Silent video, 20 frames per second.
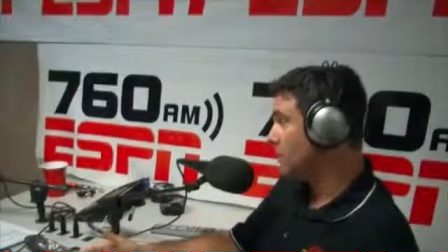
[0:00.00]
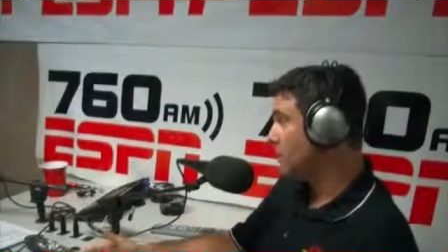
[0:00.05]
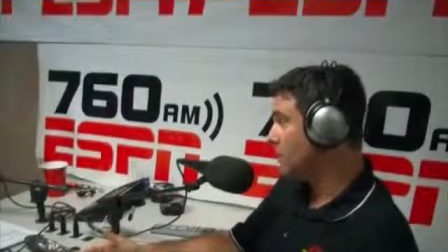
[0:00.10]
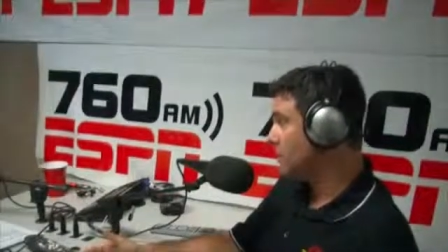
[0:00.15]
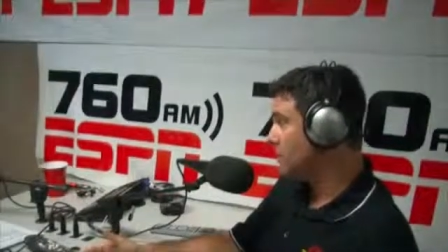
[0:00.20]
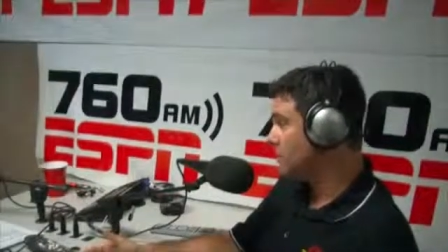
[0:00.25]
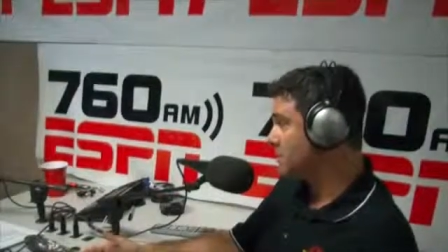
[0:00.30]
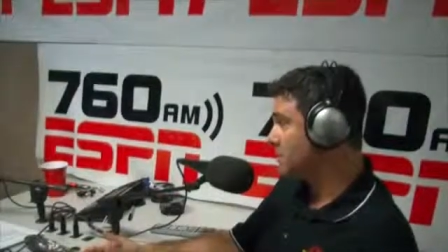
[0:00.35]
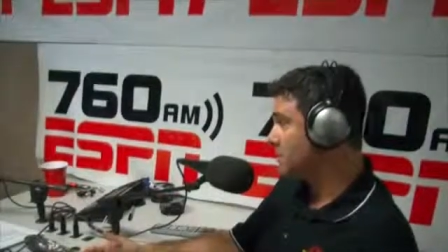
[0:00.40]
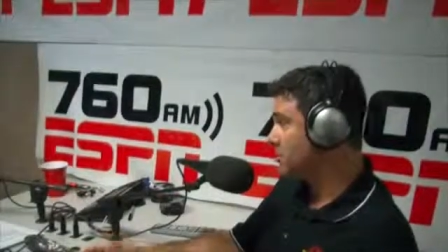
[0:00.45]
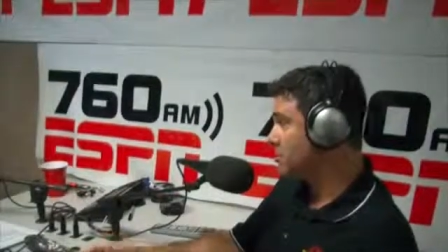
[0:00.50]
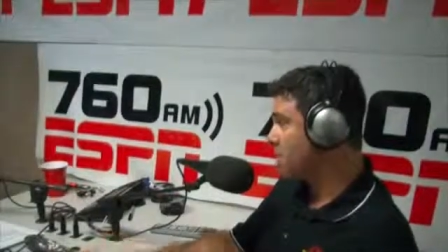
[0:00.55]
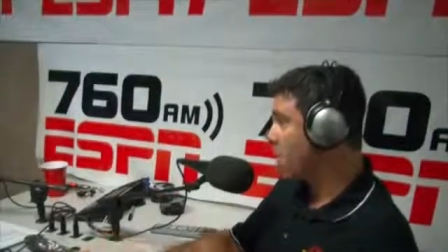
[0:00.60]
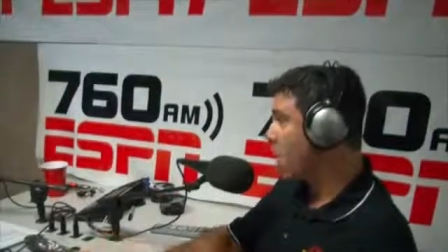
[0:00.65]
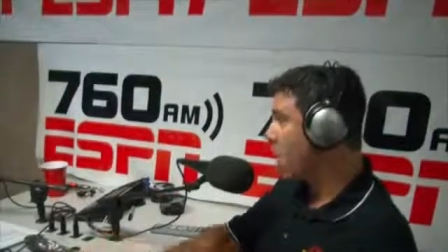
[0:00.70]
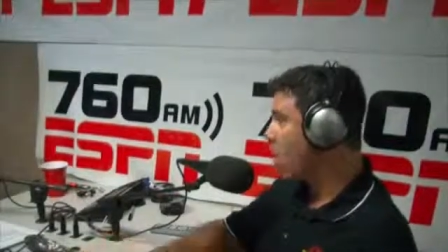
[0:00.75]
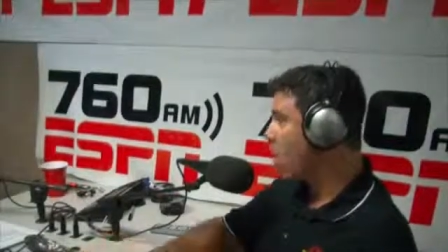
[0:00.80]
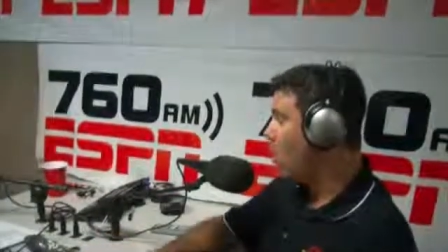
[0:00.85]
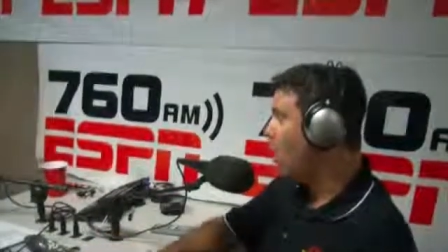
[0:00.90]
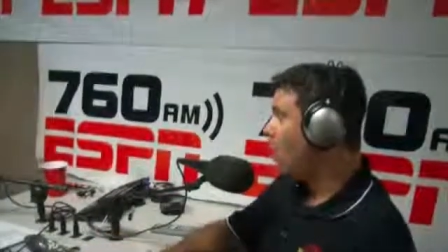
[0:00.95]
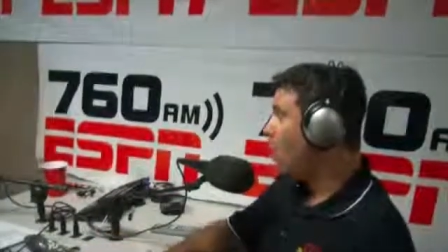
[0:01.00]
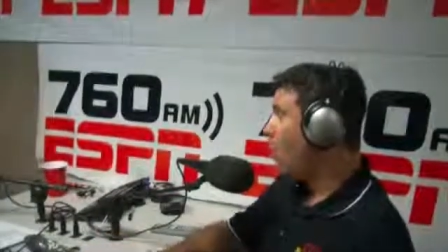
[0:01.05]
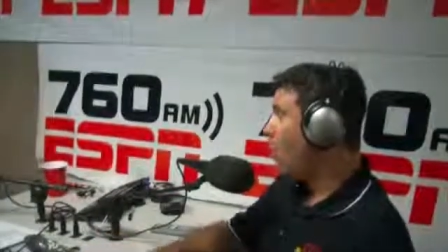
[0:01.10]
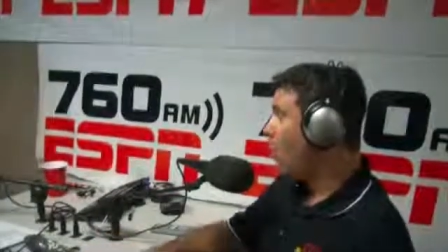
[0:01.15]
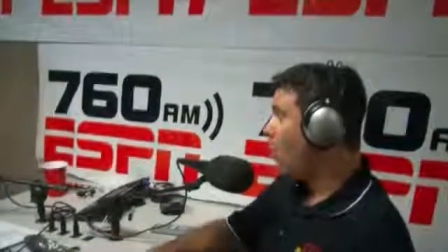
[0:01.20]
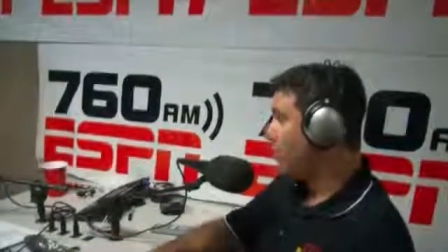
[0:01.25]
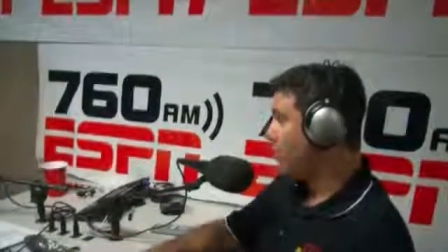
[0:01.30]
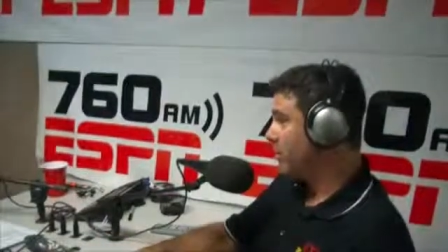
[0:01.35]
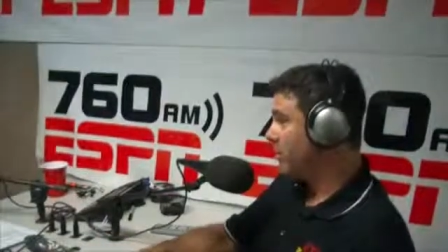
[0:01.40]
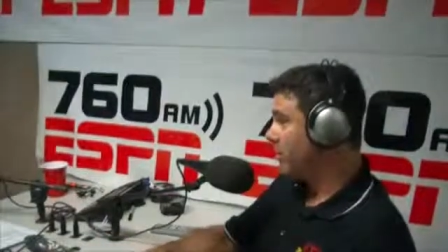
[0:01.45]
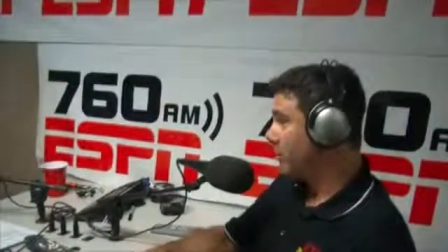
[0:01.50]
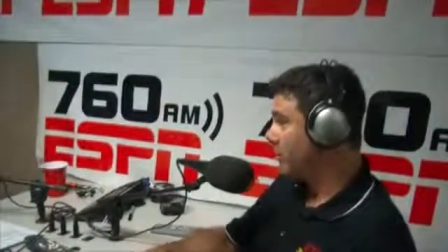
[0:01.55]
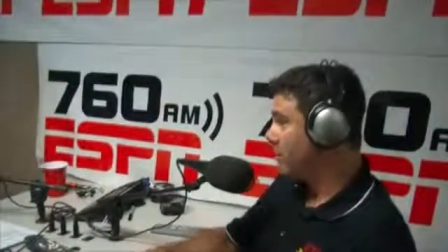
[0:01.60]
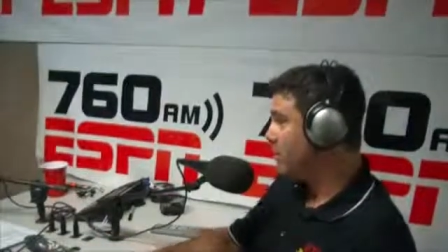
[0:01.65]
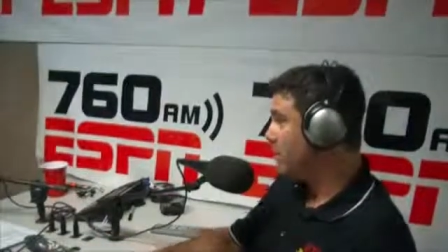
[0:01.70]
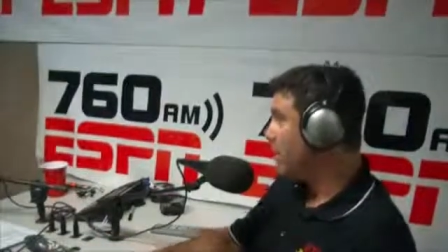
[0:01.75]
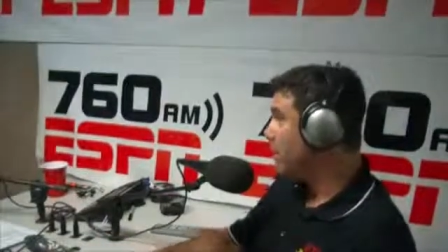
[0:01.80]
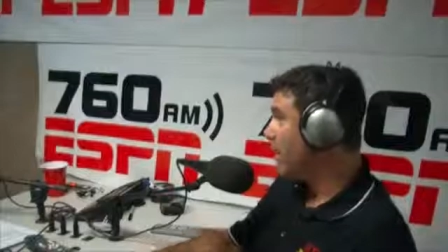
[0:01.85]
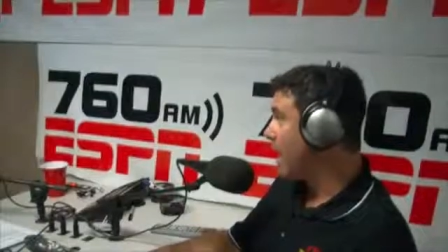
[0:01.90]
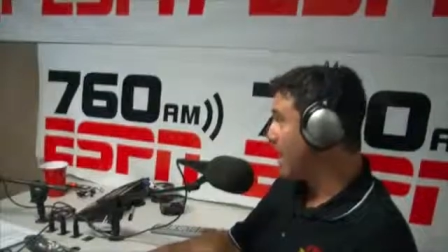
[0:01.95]
studies to show what they're going
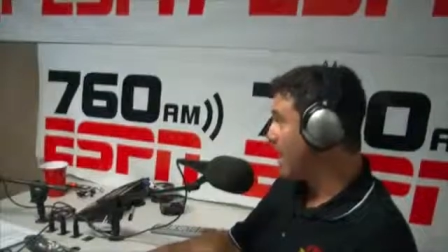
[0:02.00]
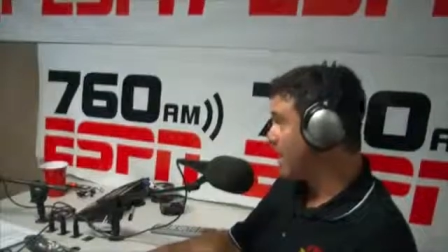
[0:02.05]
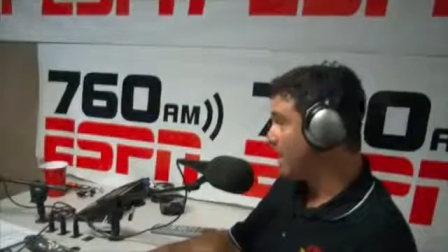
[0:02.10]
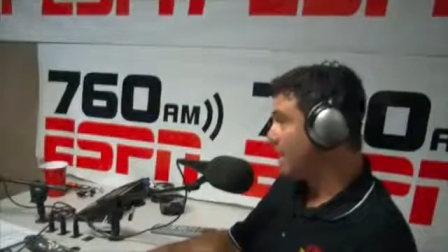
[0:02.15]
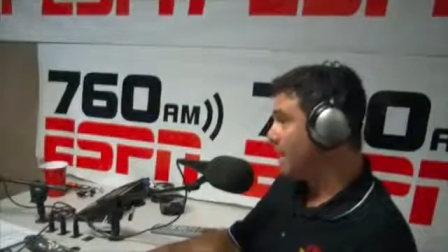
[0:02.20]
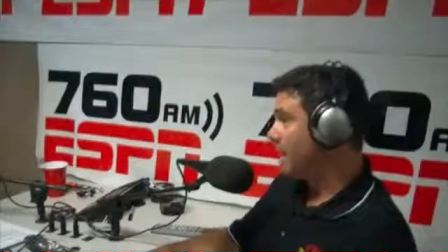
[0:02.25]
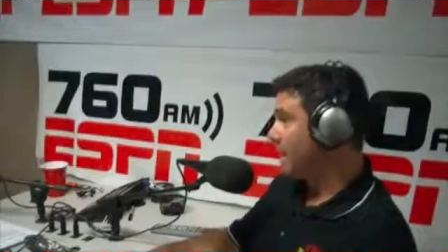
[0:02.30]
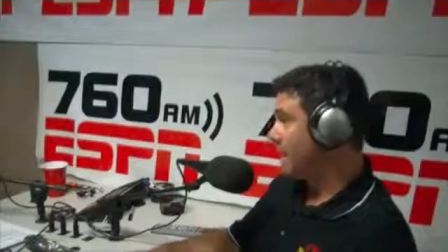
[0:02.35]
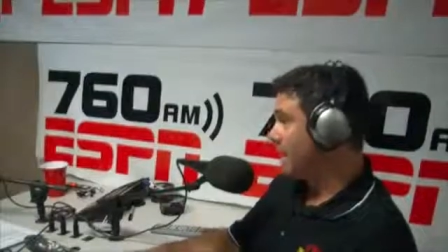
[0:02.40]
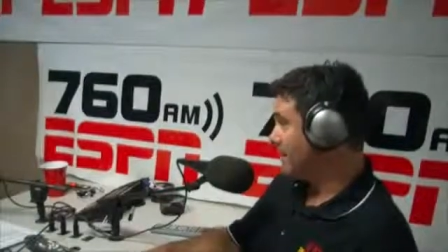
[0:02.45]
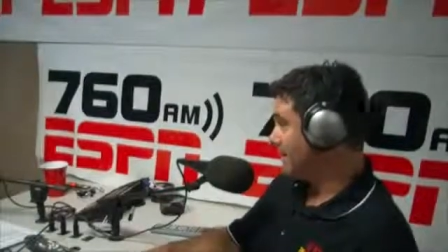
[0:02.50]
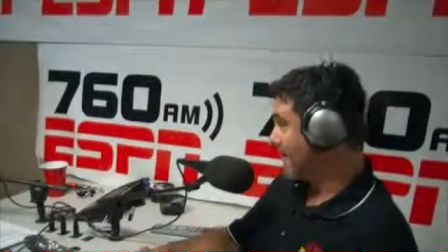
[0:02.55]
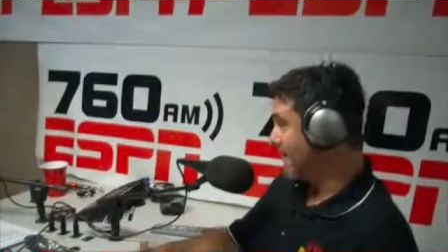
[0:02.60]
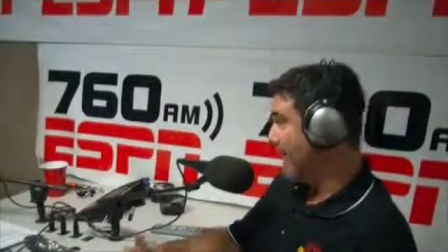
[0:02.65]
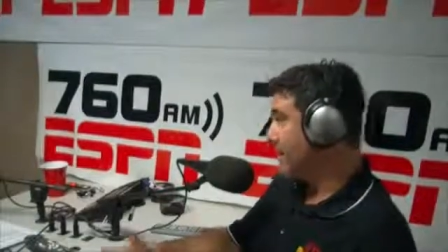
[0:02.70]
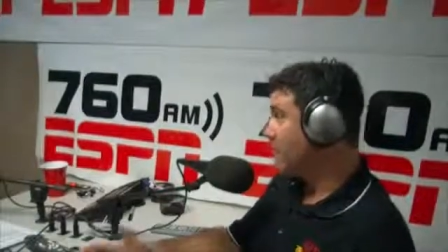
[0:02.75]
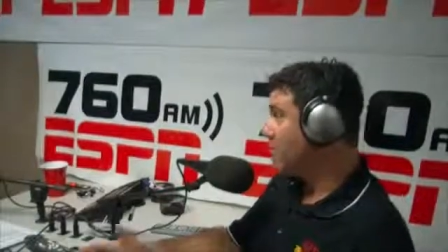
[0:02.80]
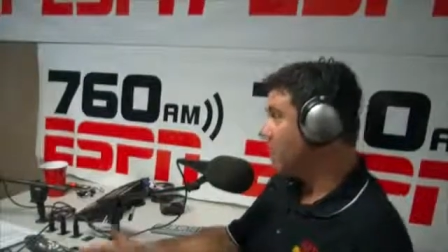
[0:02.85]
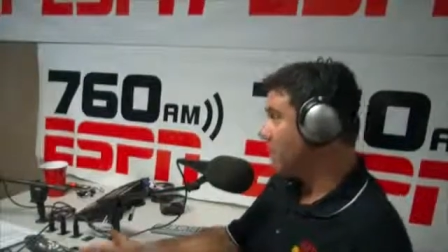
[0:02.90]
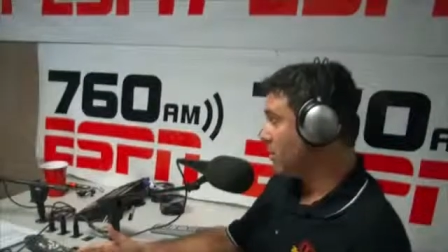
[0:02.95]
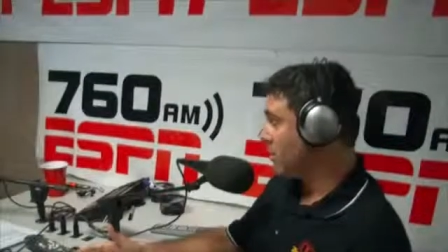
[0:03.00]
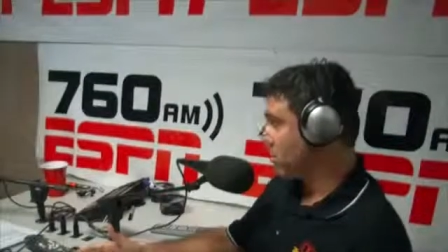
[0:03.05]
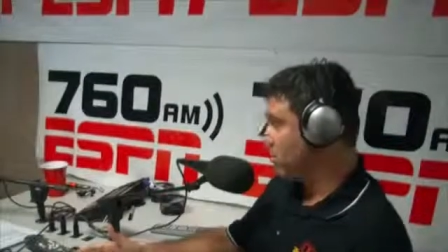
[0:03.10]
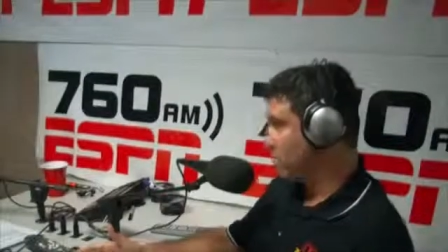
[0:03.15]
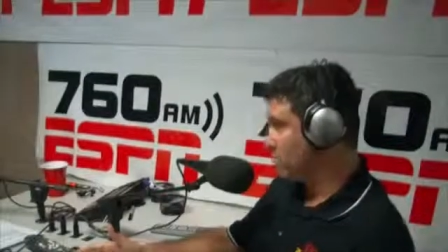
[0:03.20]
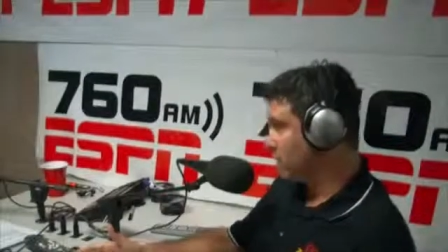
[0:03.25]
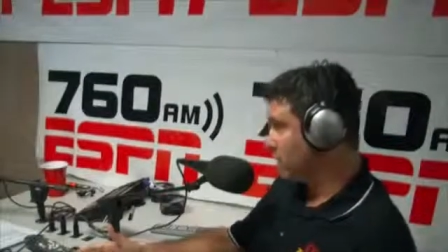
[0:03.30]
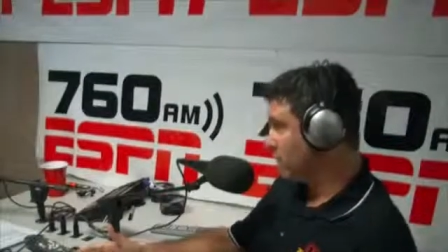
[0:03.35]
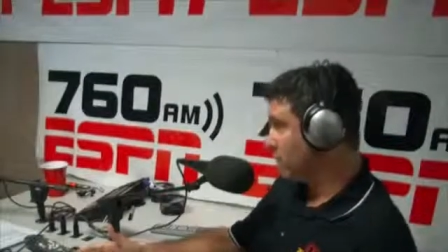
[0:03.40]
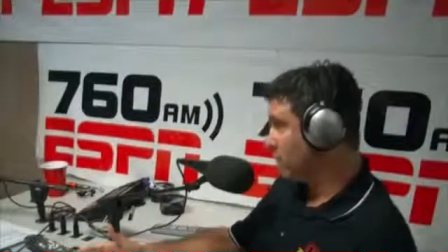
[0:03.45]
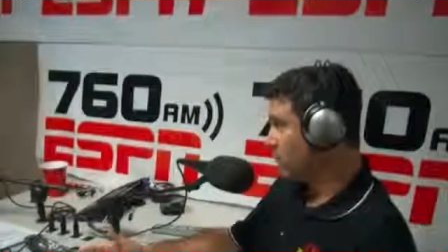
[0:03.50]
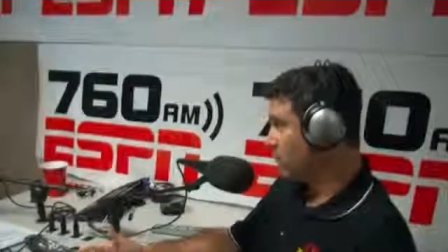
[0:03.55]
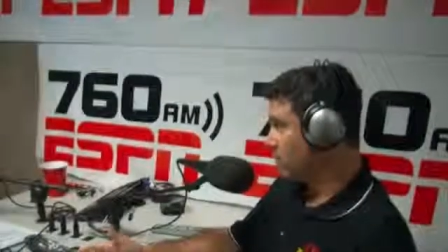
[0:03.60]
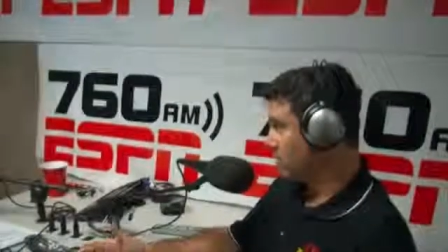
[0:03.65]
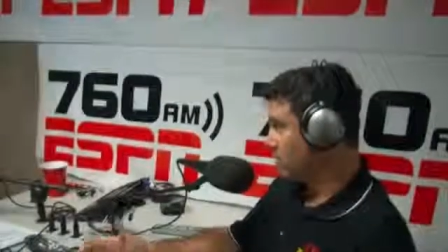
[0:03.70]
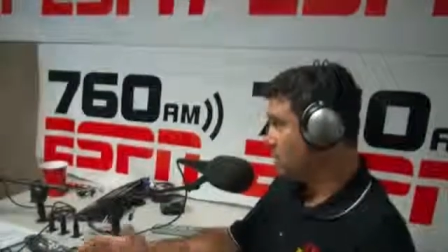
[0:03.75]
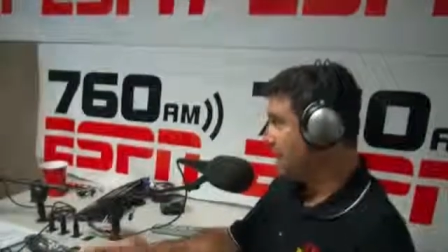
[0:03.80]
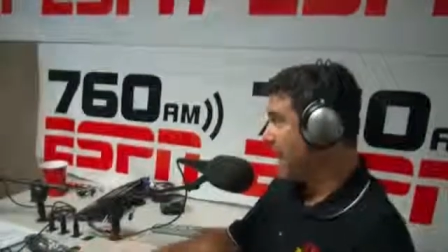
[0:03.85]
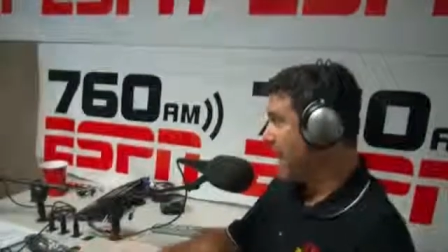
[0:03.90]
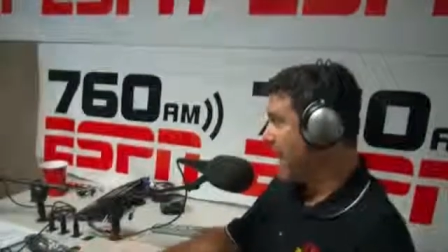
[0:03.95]
to be like at the end of their career
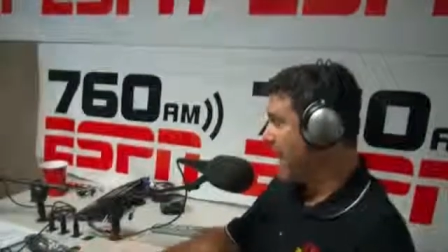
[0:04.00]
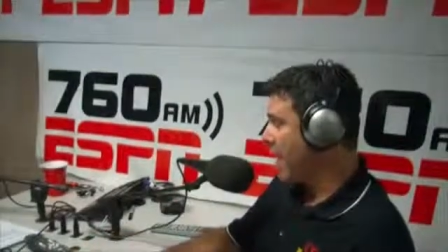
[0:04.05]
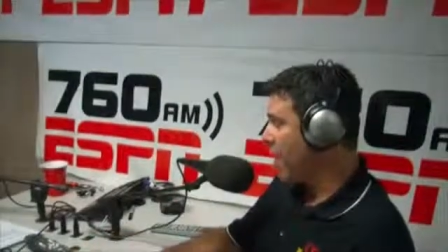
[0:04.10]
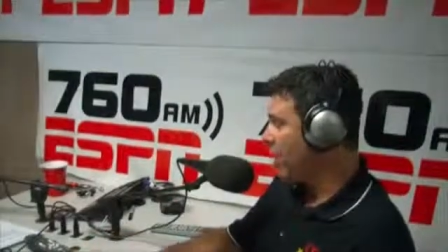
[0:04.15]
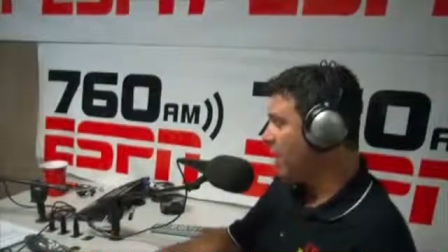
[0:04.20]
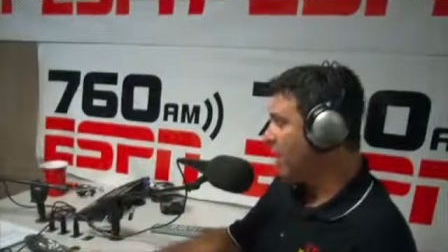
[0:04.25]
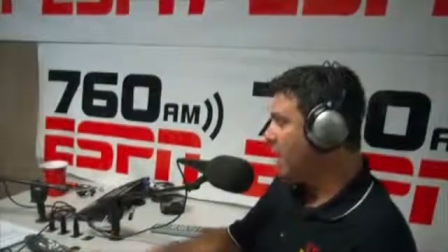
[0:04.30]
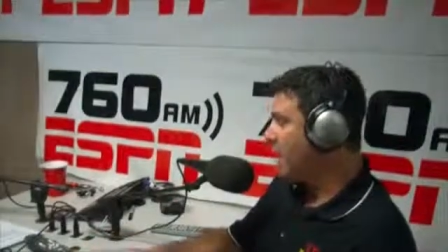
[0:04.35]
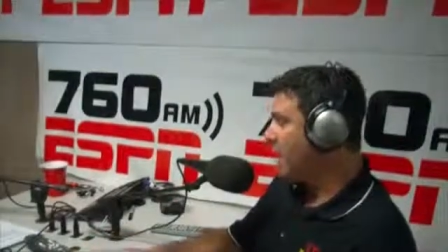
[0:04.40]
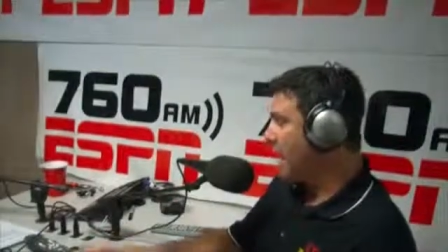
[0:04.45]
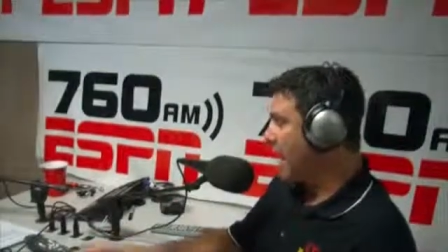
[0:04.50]
versus now.